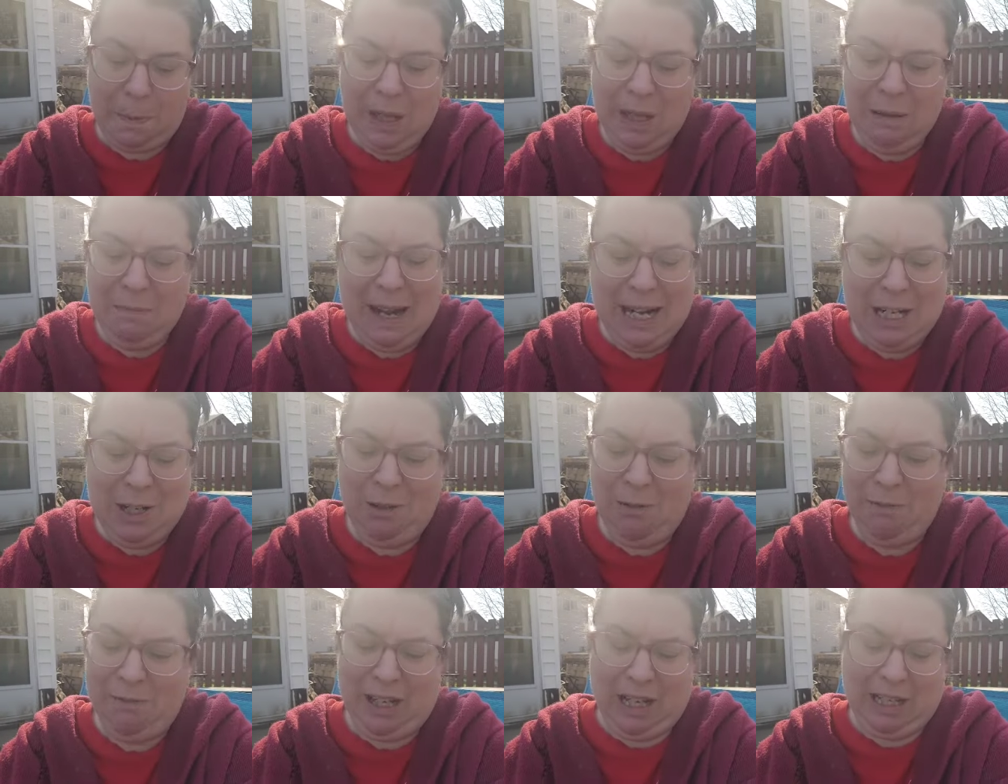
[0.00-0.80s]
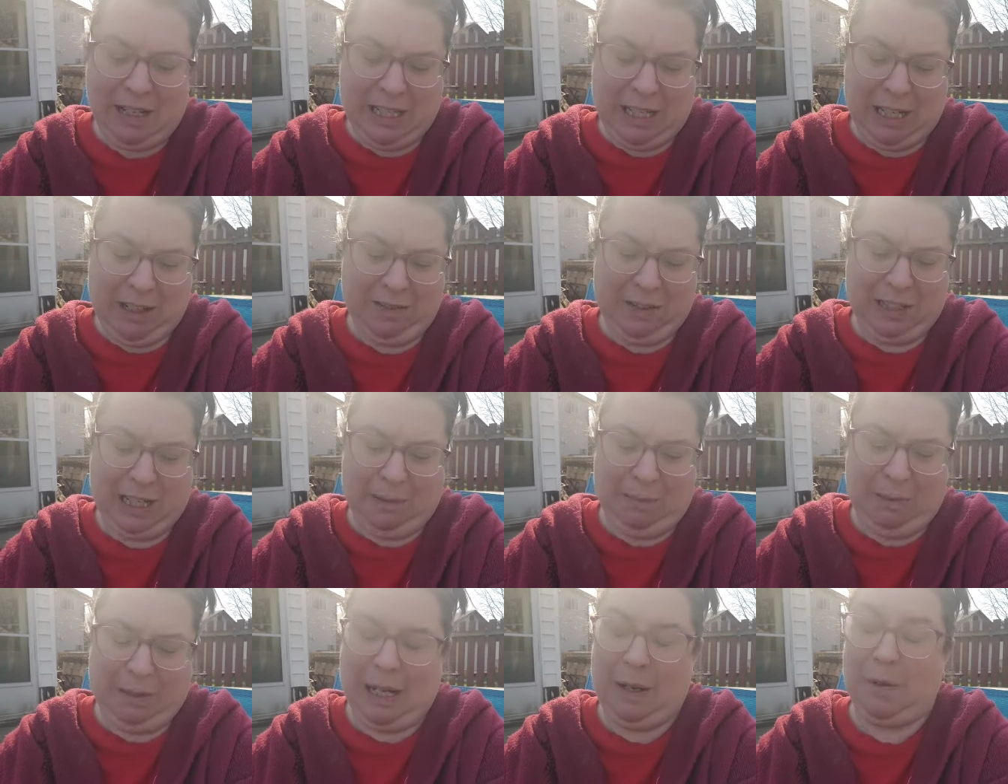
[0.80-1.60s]
but I don't feel as stuffed
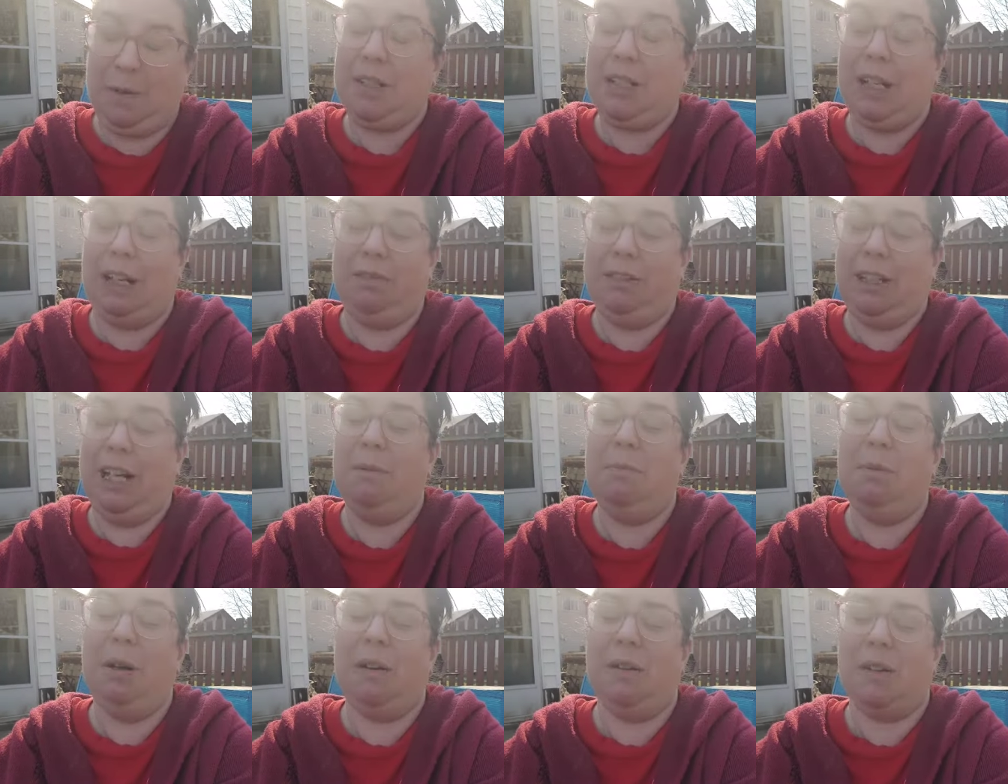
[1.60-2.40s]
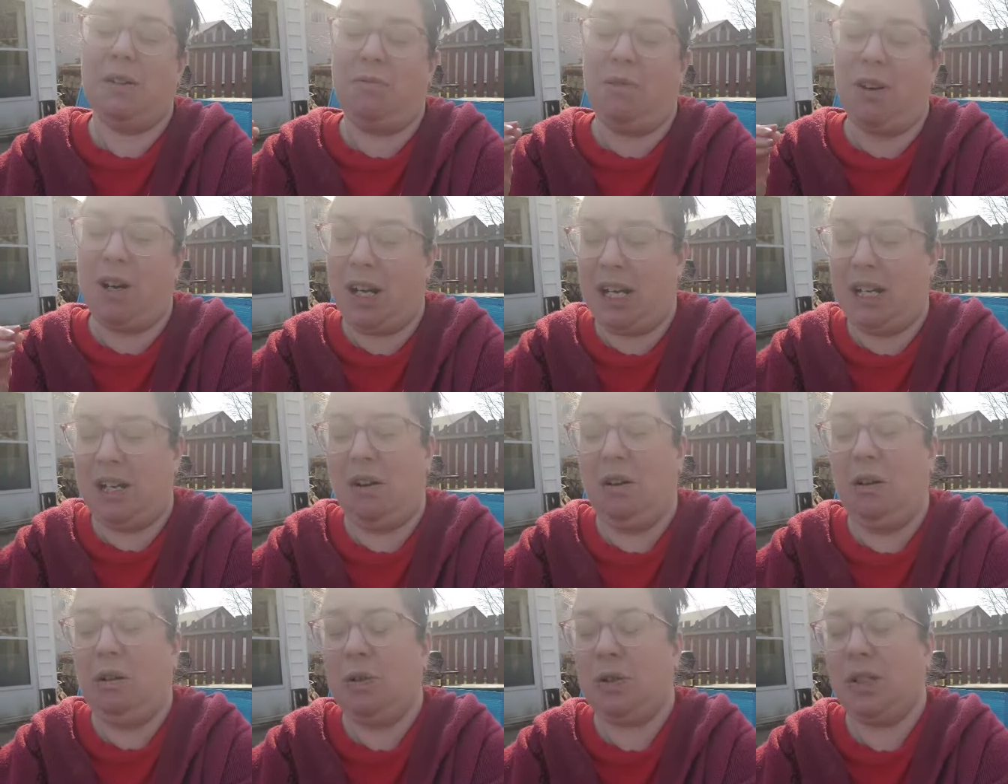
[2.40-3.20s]
up like I was stuffed up I was running
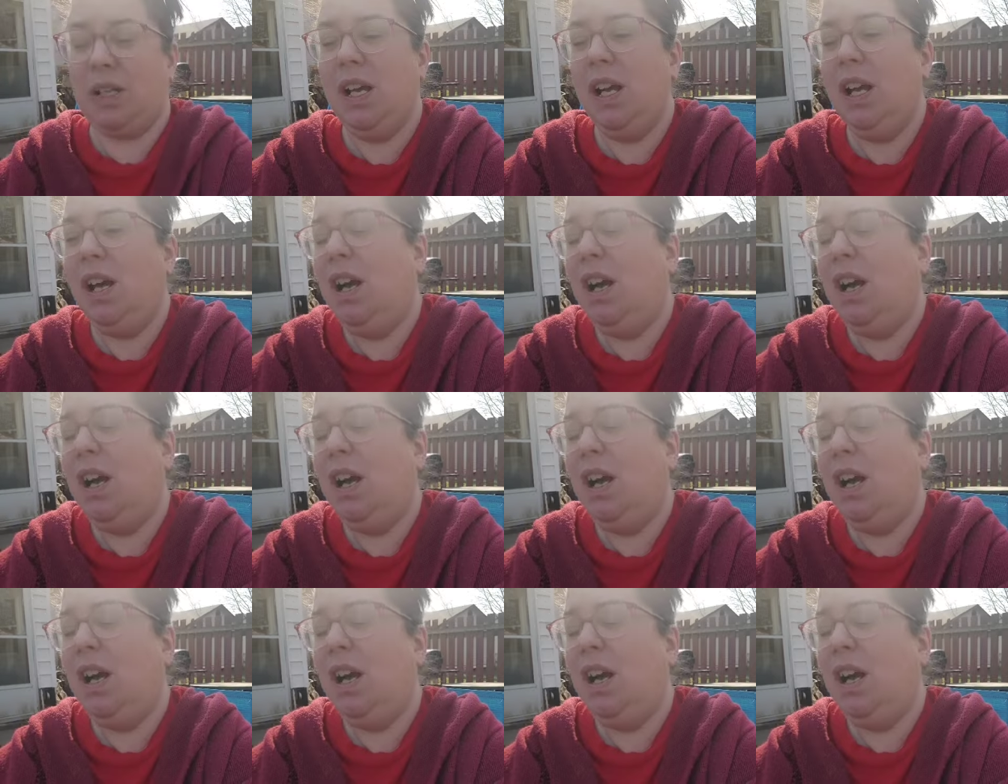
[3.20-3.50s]
nose